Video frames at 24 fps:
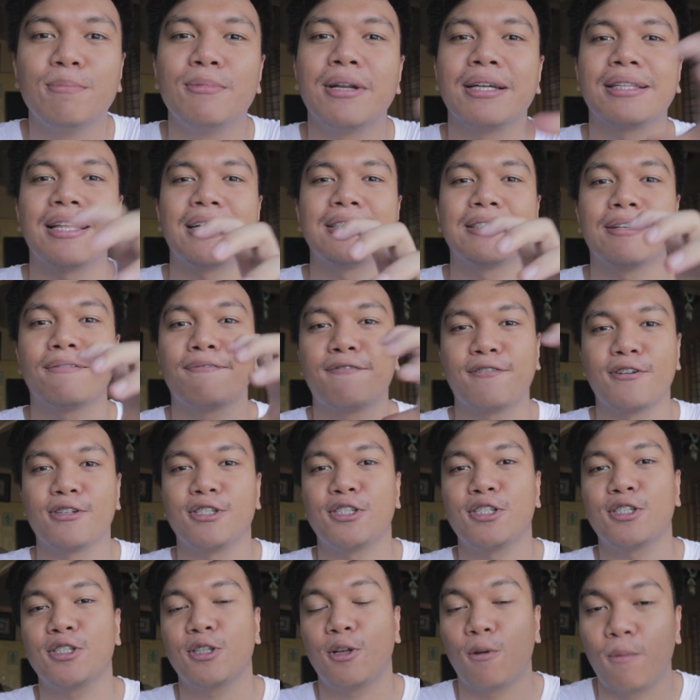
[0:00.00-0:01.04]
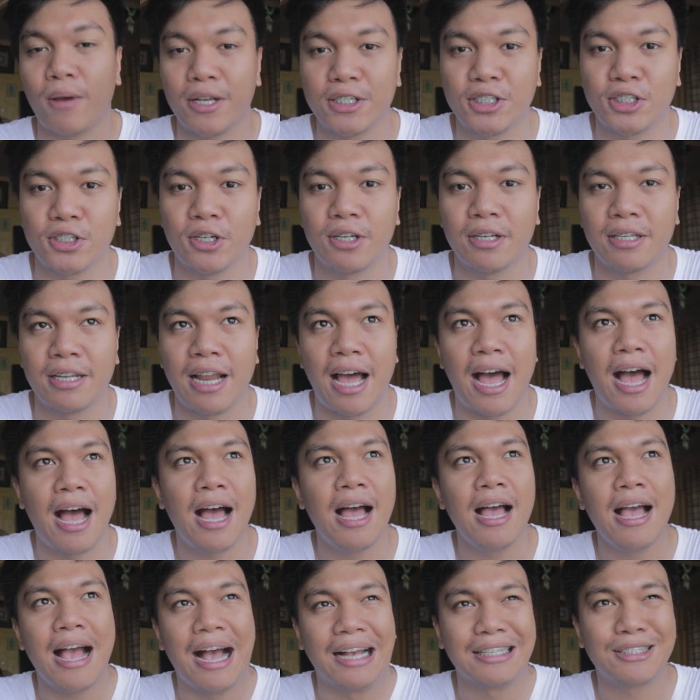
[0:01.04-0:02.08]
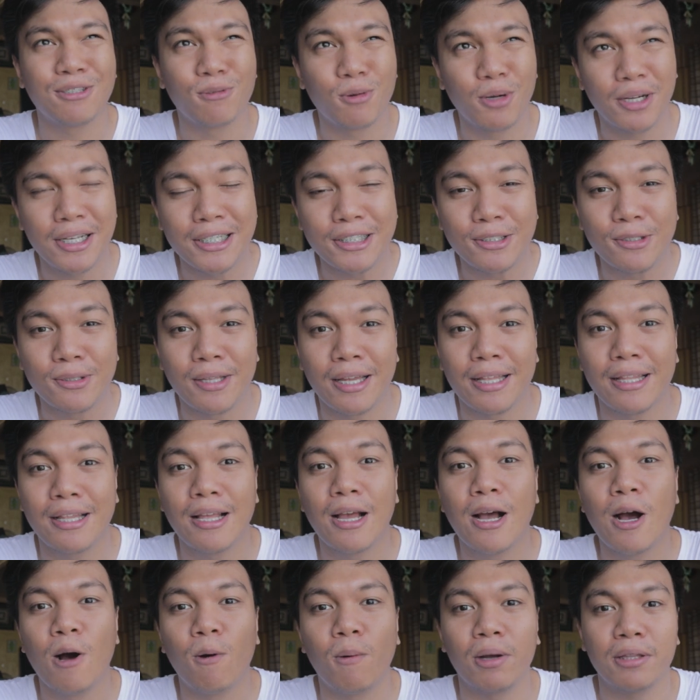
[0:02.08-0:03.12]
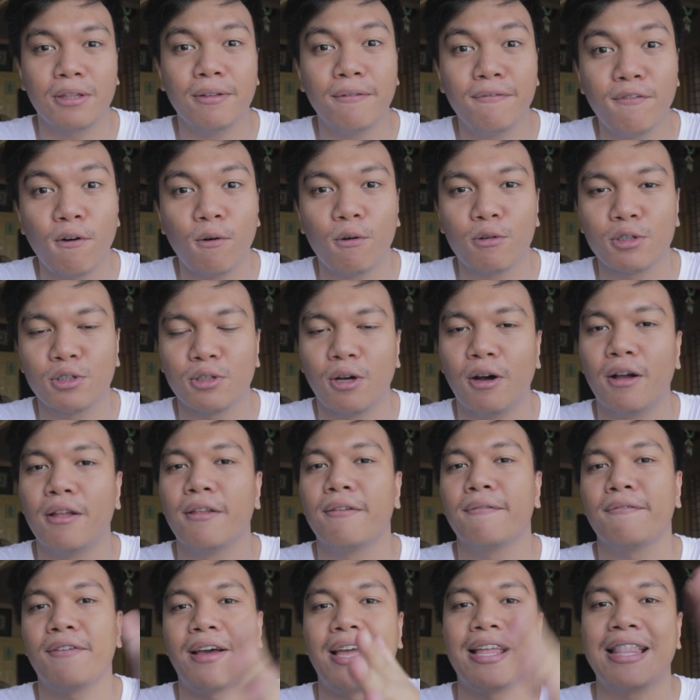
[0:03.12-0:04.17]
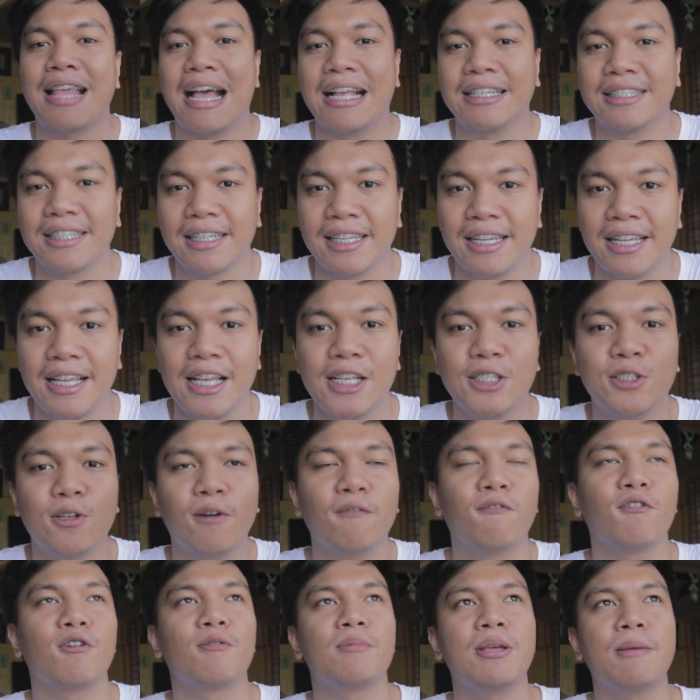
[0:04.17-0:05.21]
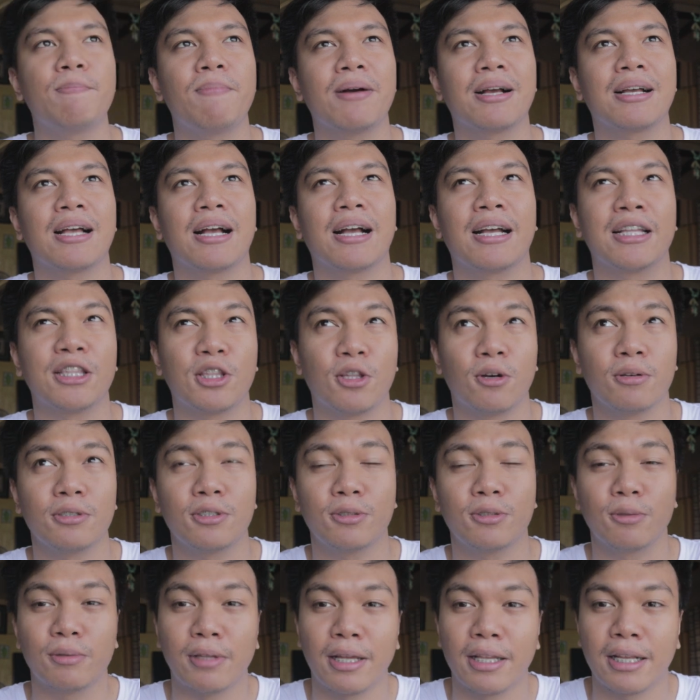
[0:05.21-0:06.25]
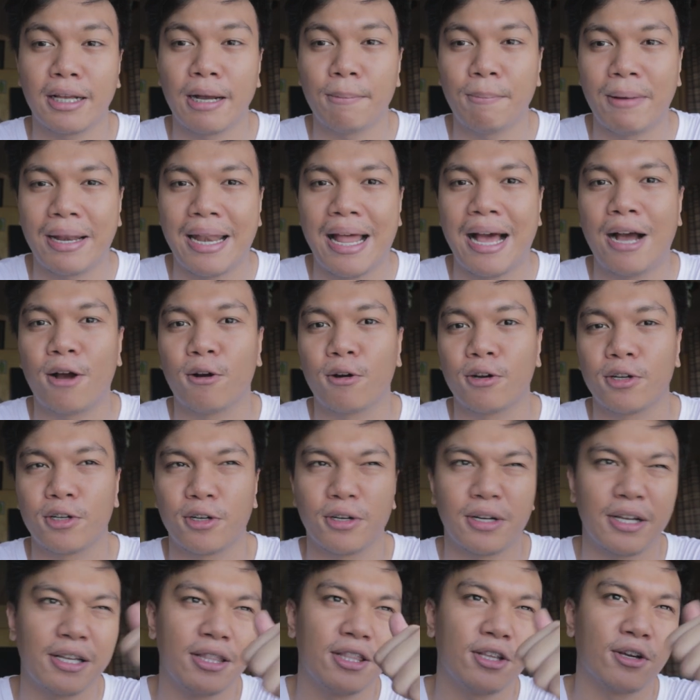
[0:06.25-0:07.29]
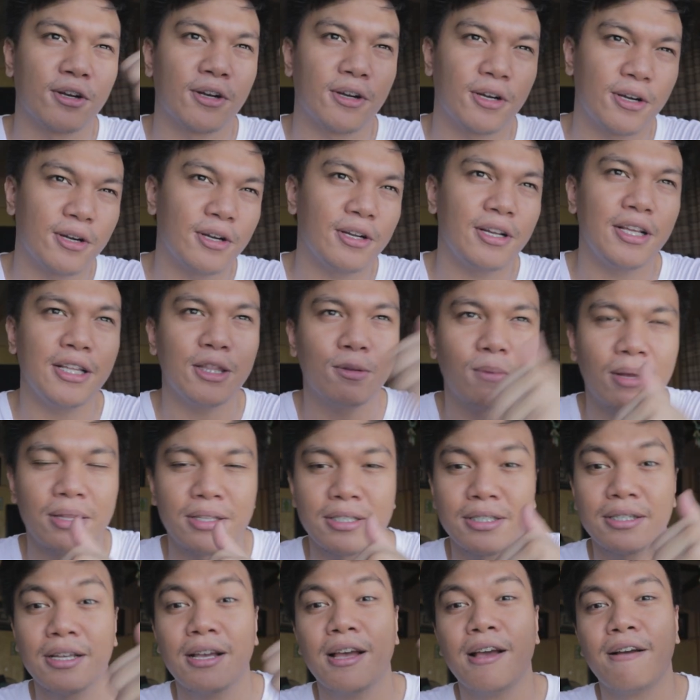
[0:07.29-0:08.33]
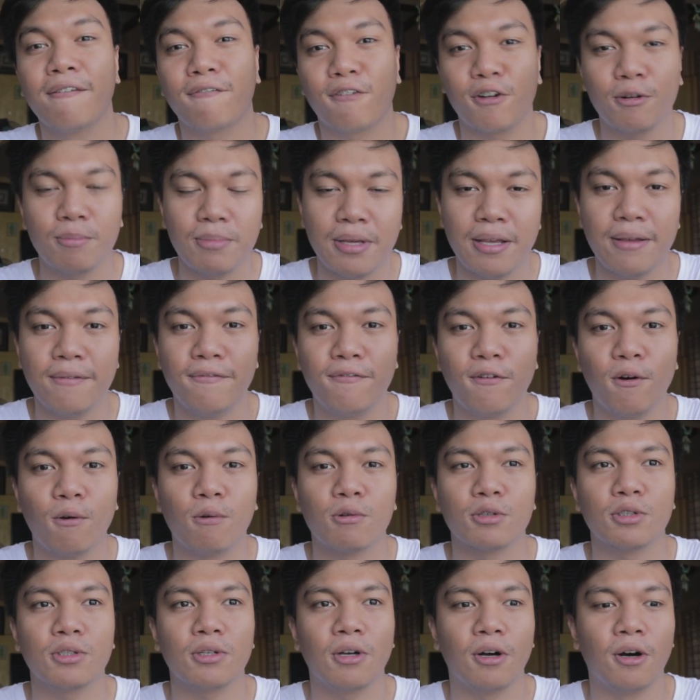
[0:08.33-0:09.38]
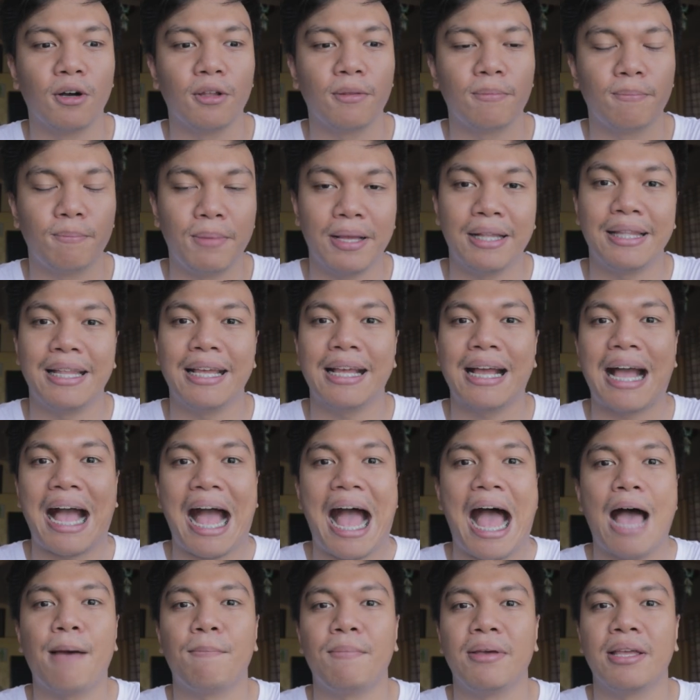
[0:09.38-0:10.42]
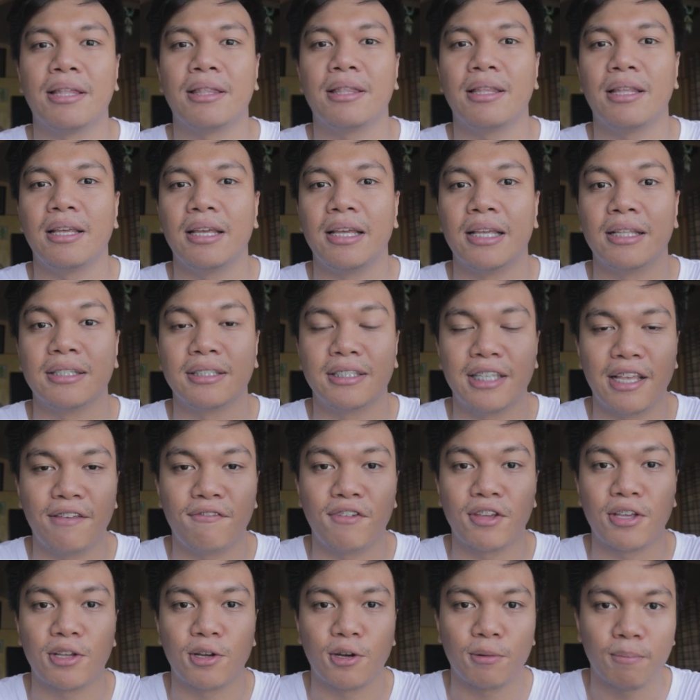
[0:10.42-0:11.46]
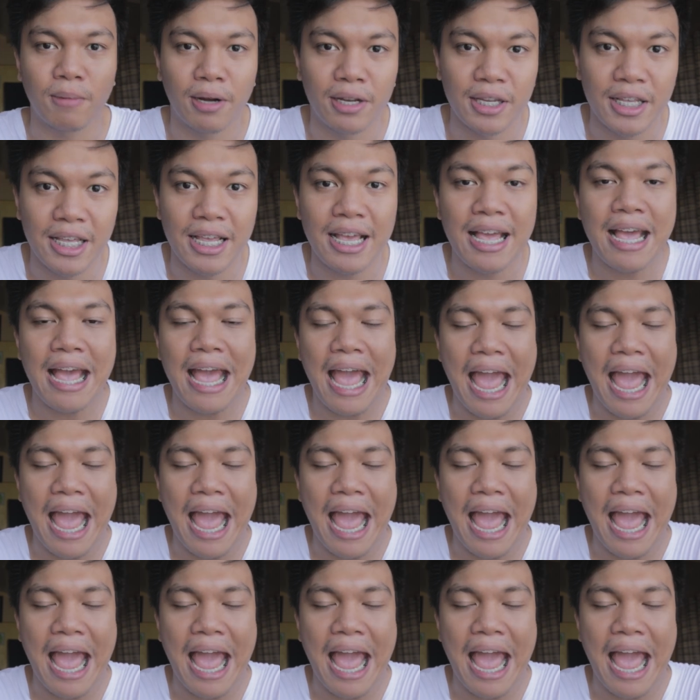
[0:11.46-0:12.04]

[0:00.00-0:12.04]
dun muna tayo sa first question na, as a working student, what to focus on financially? So for me, pagkaganto, student ka pa lang or you're in your early 20s, for me, focus on building a habit in saving your money